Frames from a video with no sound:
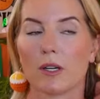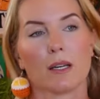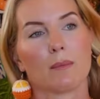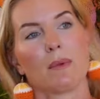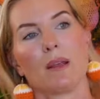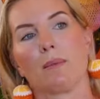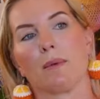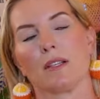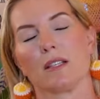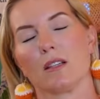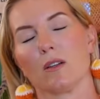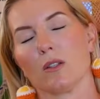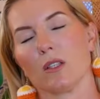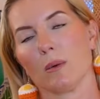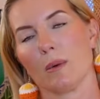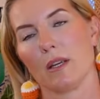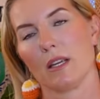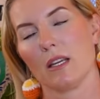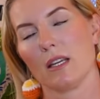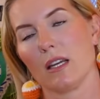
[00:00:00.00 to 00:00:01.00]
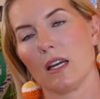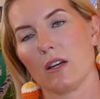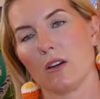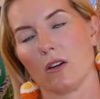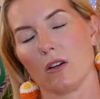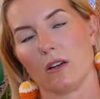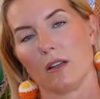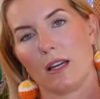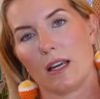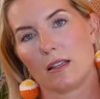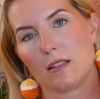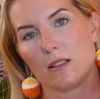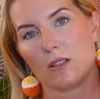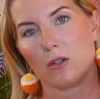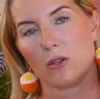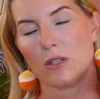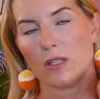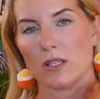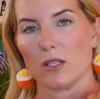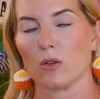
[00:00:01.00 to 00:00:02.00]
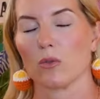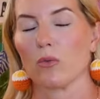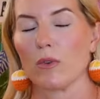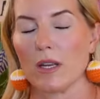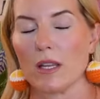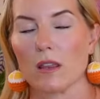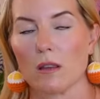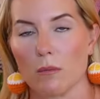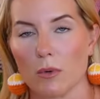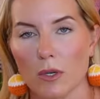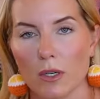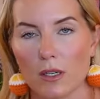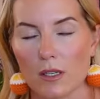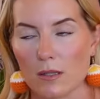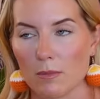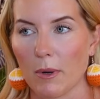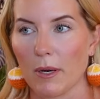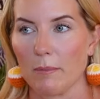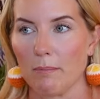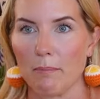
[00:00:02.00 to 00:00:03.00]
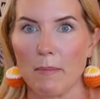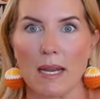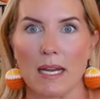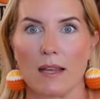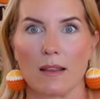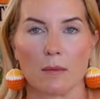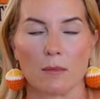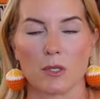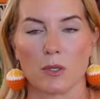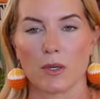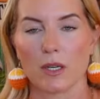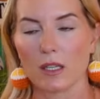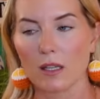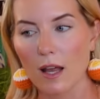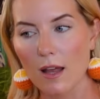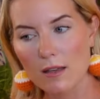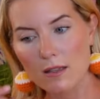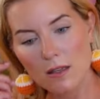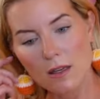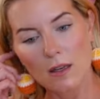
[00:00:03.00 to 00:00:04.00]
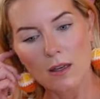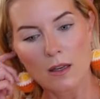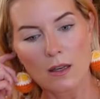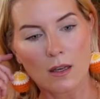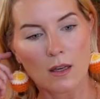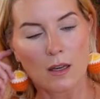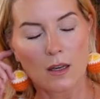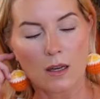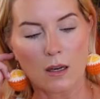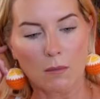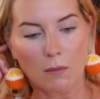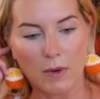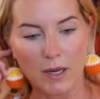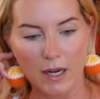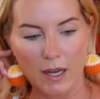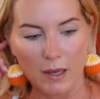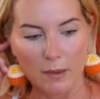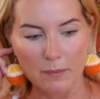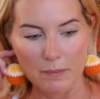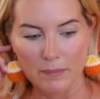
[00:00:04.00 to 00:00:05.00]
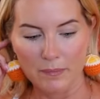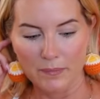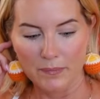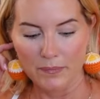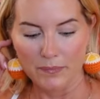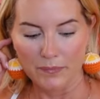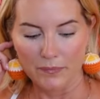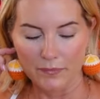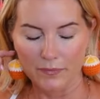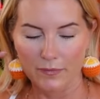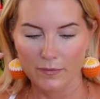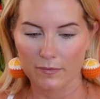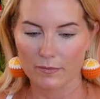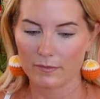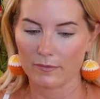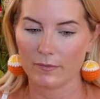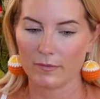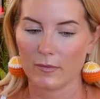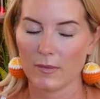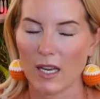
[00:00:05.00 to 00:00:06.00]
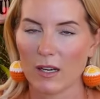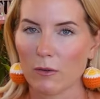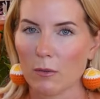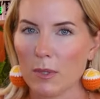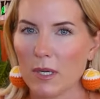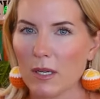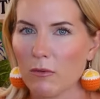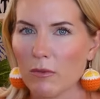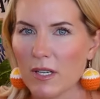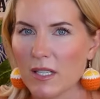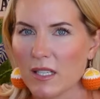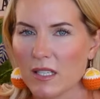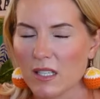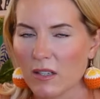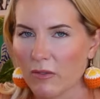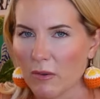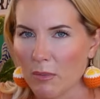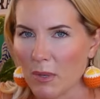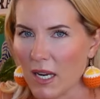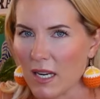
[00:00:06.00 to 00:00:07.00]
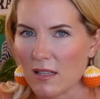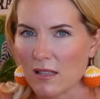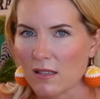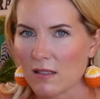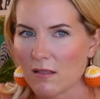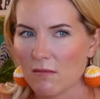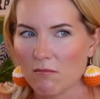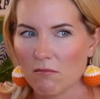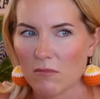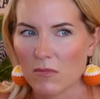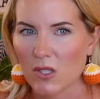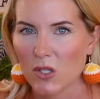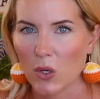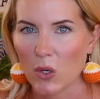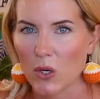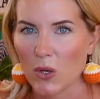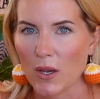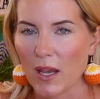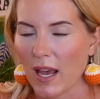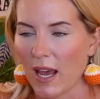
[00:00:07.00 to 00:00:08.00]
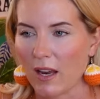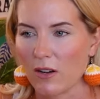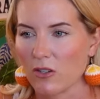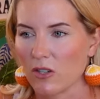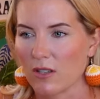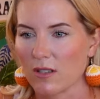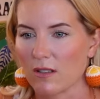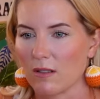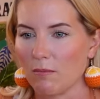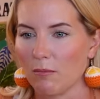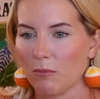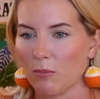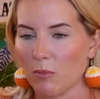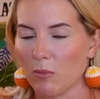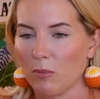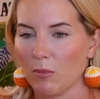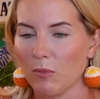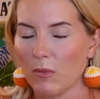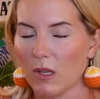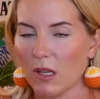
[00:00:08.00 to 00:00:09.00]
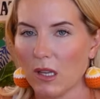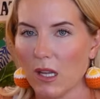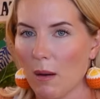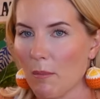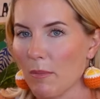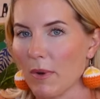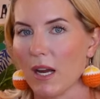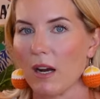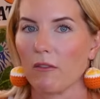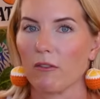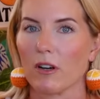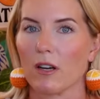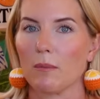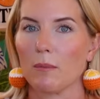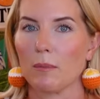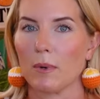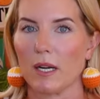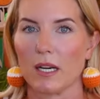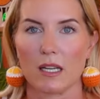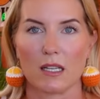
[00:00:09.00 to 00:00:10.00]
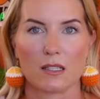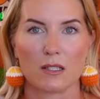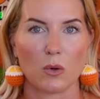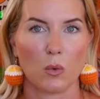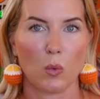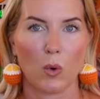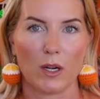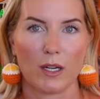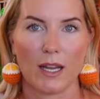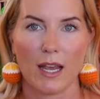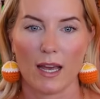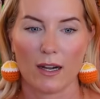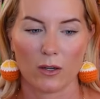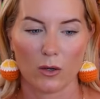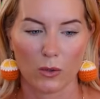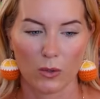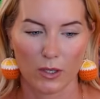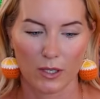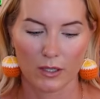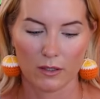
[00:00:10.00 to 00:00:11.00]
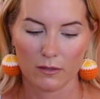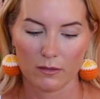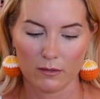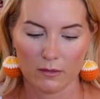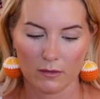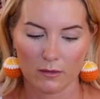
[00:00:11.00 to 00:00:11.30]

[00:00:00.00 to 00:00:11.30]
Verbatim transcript: And maybe it's the only way you can get students to read the book is by making them do it in class. But everybody reads at different pace, so you can't just lump everybody into one category.